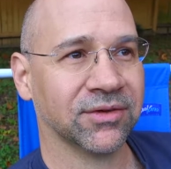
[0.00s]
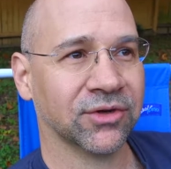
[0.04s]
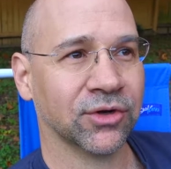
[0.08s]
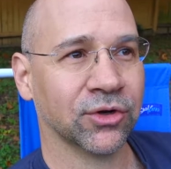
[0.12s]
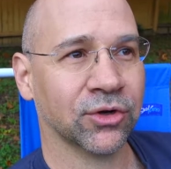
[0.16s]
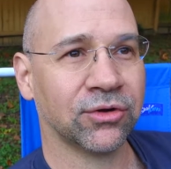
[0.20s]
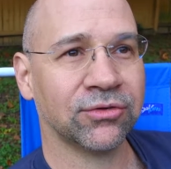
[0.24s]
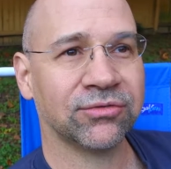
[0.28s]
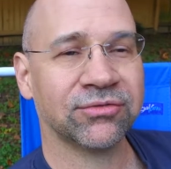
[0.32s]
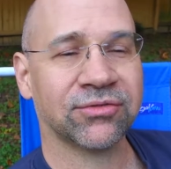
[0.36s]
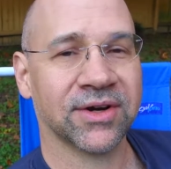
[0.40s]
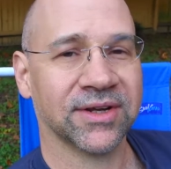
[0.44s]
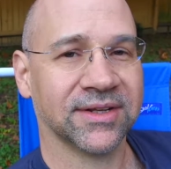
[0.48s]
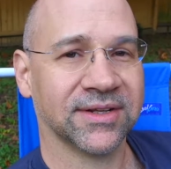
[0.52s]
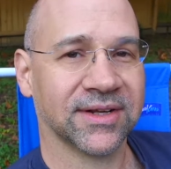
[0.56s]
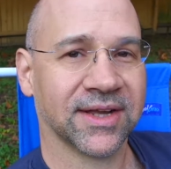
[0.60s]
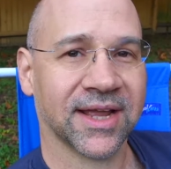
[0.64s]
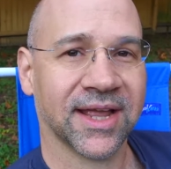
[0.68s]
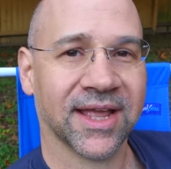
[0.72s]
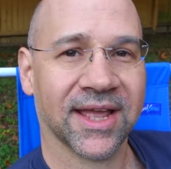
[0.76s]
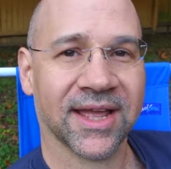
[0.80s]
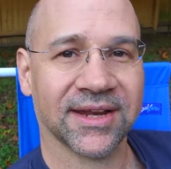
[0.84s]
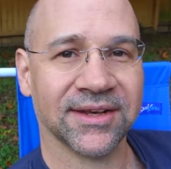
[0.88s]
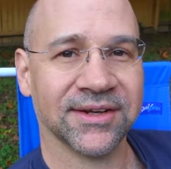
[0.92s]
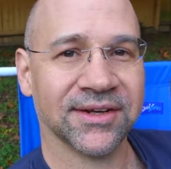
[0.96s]
a girlfriend
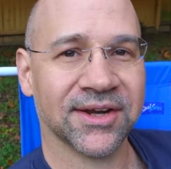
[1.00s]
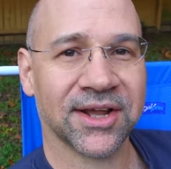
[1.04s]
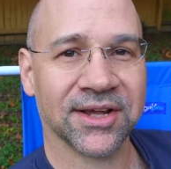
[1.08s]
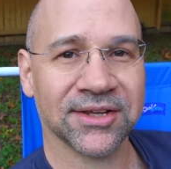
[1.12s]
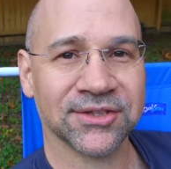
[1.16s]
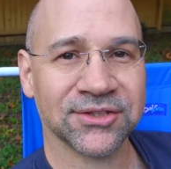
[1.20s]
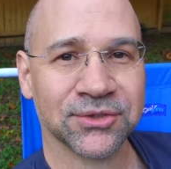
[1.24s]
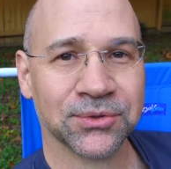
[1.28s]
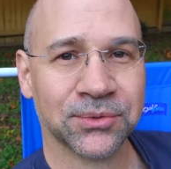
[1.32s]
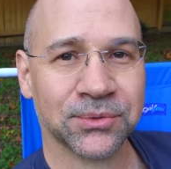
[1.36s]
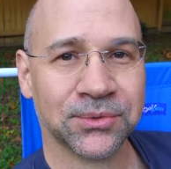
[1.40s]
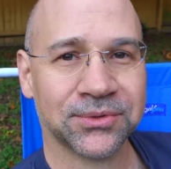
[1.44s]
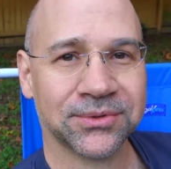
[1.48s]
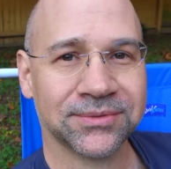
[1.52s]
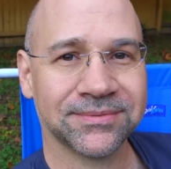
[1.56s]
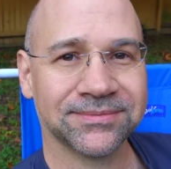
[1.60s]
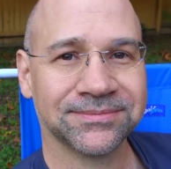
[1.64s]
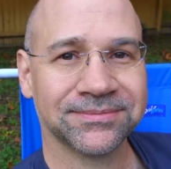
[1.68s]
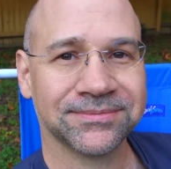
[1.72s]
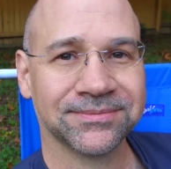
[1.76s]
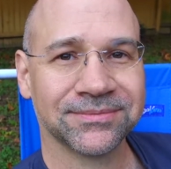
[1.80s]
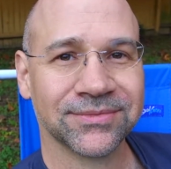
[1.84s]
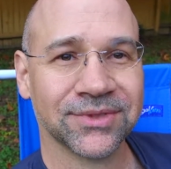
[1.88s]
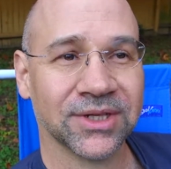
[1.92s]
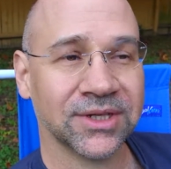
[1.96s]
I had in high school,
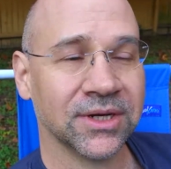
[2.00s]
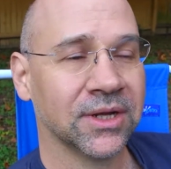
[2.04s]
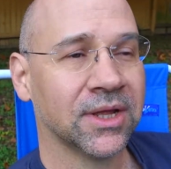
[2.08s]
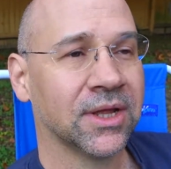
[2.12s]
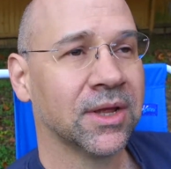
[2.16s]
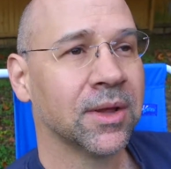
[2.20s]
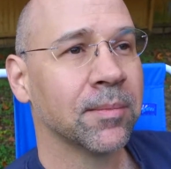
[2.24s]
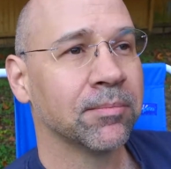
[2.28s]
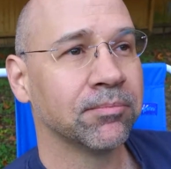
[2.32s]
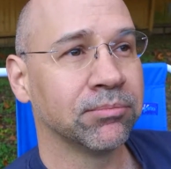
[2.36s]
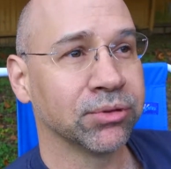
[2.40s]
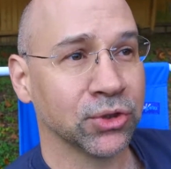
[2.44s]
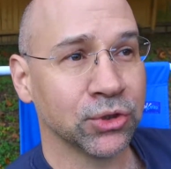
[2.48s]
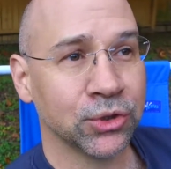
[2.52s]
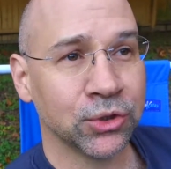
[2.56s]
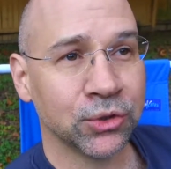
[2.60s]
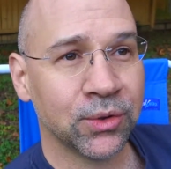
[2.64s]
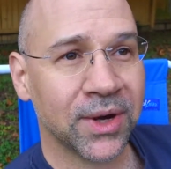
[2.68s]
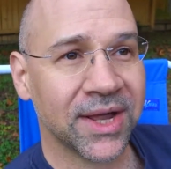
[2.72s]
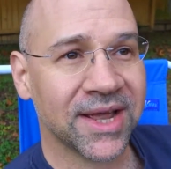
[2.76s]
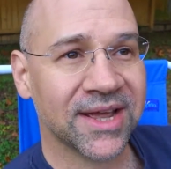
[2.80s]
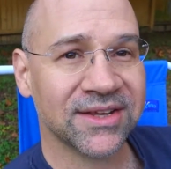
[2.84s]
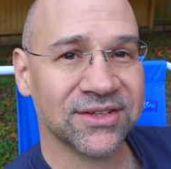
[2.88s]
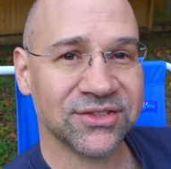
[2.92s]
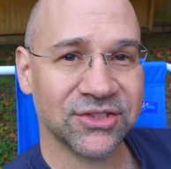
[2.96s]
right?
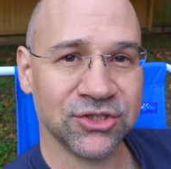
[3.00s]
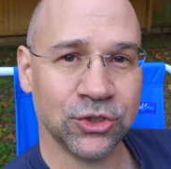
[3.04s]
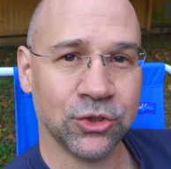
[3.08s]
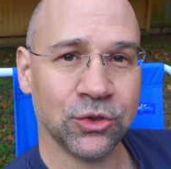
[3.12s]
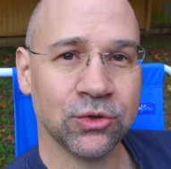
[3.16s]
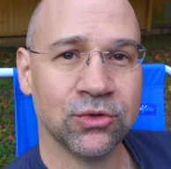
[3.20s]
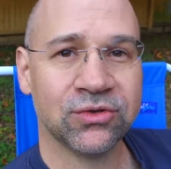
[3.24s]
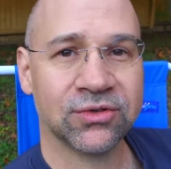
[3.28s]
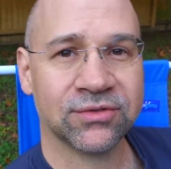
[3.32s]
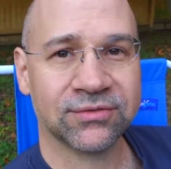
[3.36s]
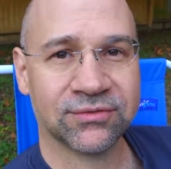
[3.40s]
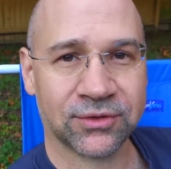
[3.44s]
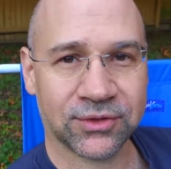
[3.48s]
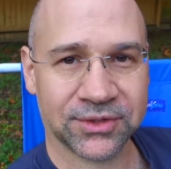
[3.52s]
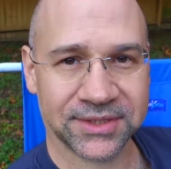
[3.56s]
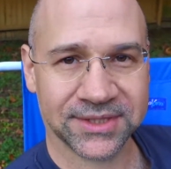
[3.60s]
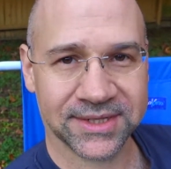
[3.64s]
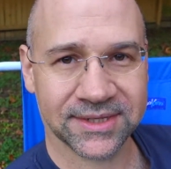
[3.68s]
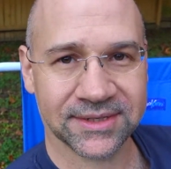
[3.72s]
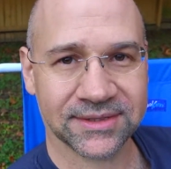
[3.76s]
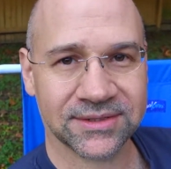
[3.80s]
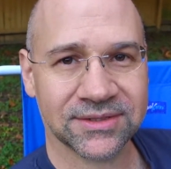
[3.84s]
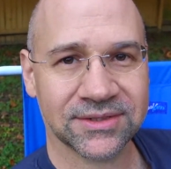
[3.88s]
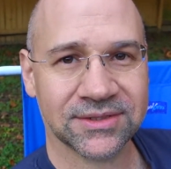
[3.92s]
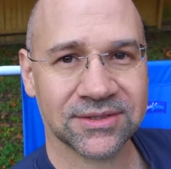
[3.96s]
Blue has
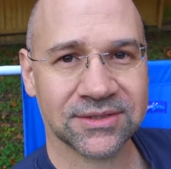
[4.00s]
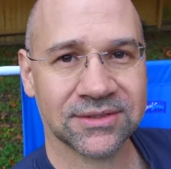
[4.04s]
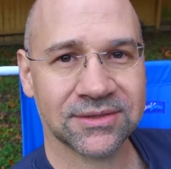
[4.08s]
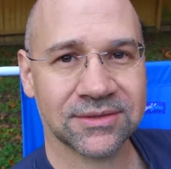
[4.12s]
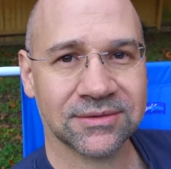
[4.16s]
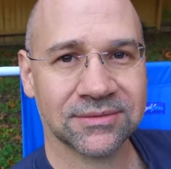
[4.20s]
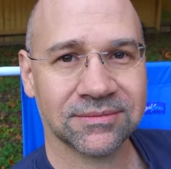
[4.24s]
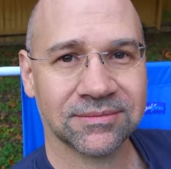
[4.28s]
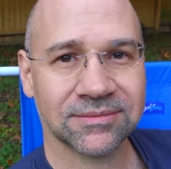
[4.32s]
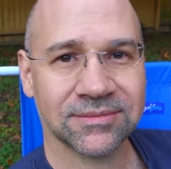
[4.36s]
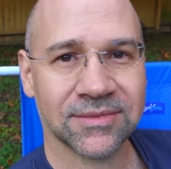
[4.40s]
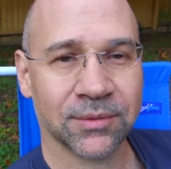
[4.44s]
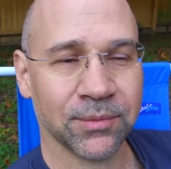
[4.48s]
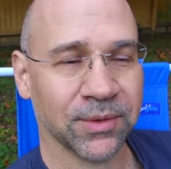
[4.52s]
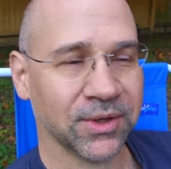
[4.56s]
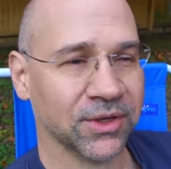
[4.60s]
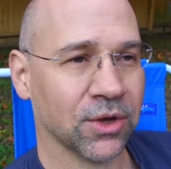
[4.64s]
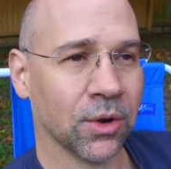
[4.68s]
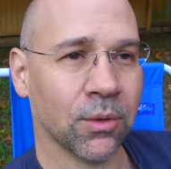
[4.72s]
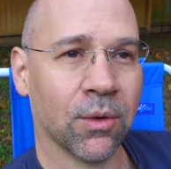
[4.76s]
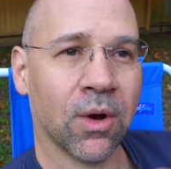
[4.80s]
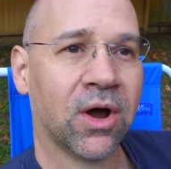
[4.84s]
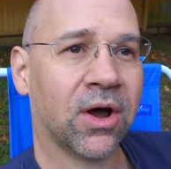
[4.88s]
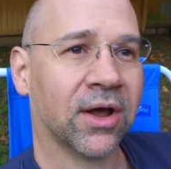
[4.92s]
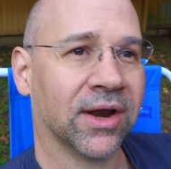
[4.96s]
usefulness. We can
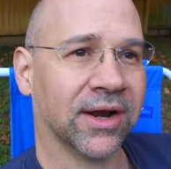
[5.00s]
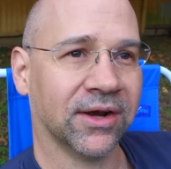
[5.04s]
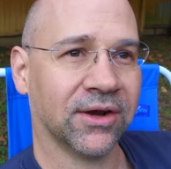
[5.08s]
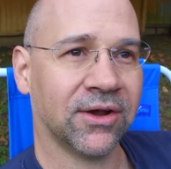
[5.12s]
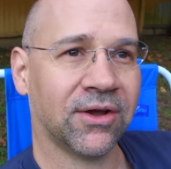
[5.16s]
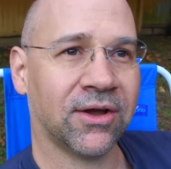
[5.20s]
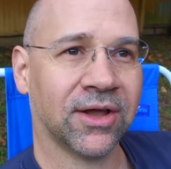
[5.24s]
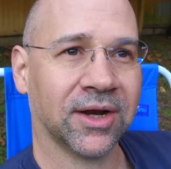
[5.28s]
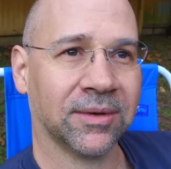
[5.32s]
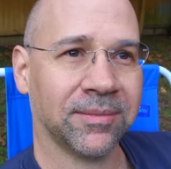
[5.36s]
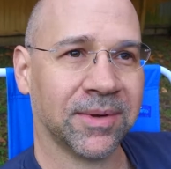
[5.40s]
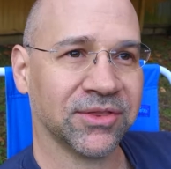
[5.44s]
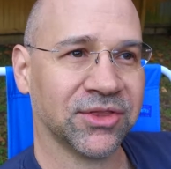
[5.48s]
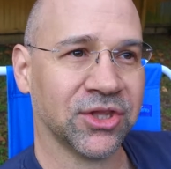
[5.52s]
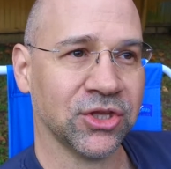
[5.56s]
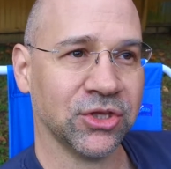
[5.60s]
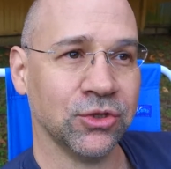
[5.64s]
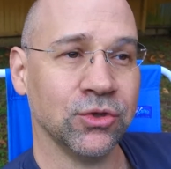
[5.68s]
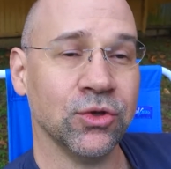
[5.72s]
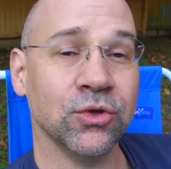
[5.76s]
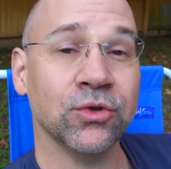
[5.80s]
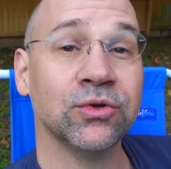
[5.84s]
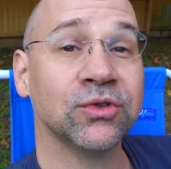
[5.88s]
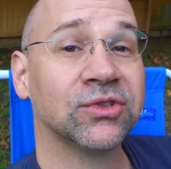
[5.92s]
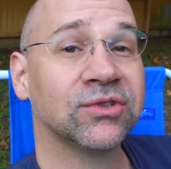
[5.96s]
go on and on about the
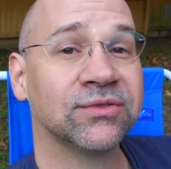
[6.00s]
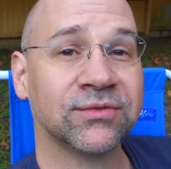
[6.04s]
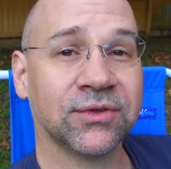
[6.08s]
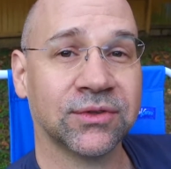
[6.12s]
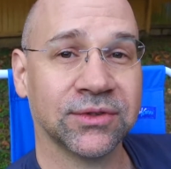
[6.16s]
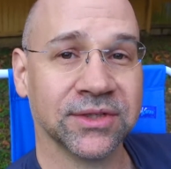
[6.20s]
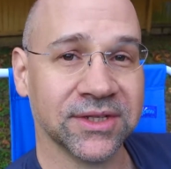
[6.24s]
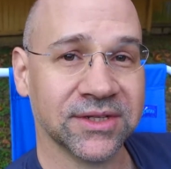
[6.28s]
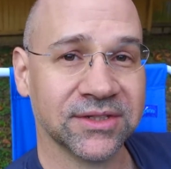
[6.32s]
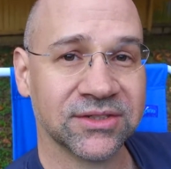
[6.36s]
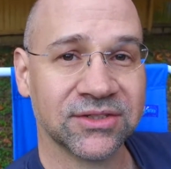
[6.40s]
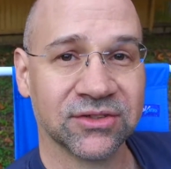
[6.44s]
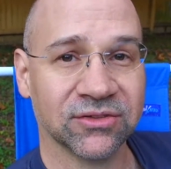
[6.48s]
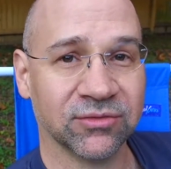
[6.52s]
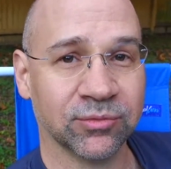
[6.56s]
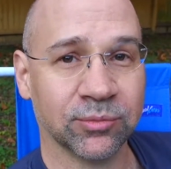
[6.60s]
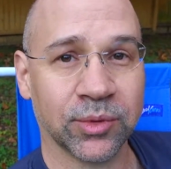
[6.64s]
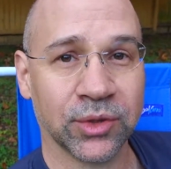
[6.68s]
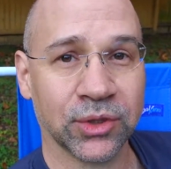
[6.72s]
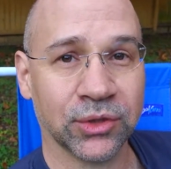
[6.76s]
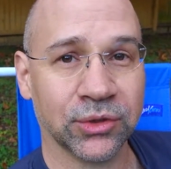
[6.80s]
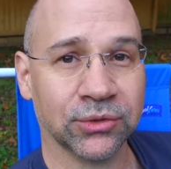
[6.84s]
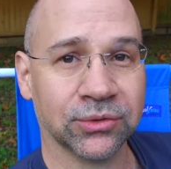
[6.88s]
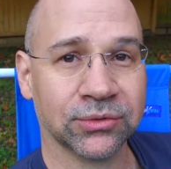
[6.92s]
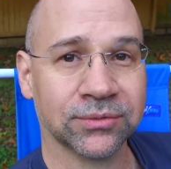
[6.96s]
usefulness of
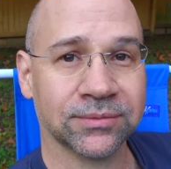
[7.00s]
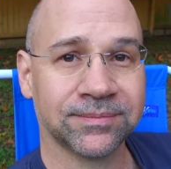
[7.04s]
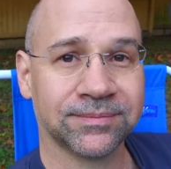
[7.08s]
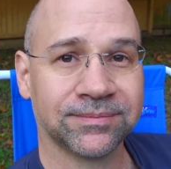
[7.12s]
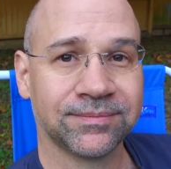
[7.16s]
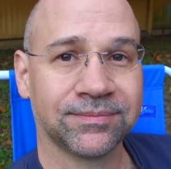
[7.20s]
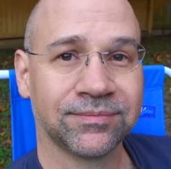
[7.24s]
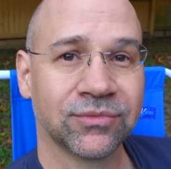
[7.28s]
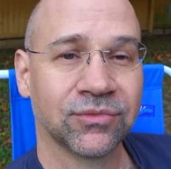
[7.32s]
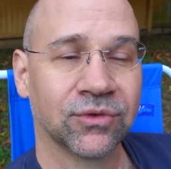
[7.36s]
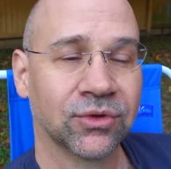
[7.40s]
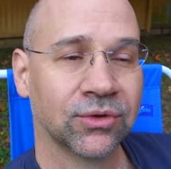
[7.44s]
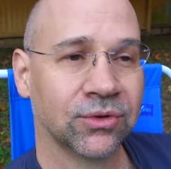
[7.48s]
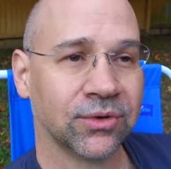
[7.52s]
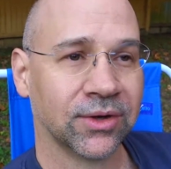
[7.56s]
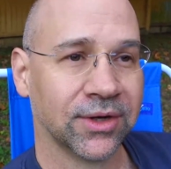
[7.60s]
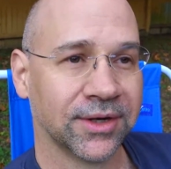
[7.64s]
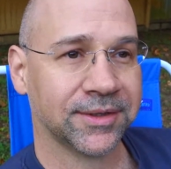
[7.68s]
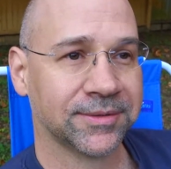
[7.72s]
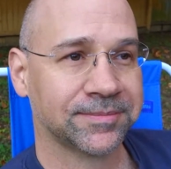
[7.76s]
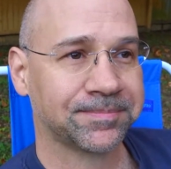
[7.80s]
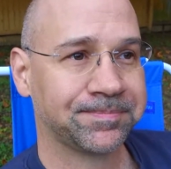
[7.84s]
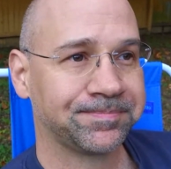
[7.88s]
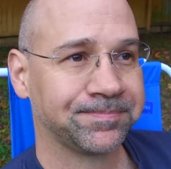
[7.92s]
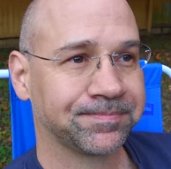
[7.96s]
blue,
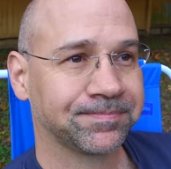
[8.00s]
right?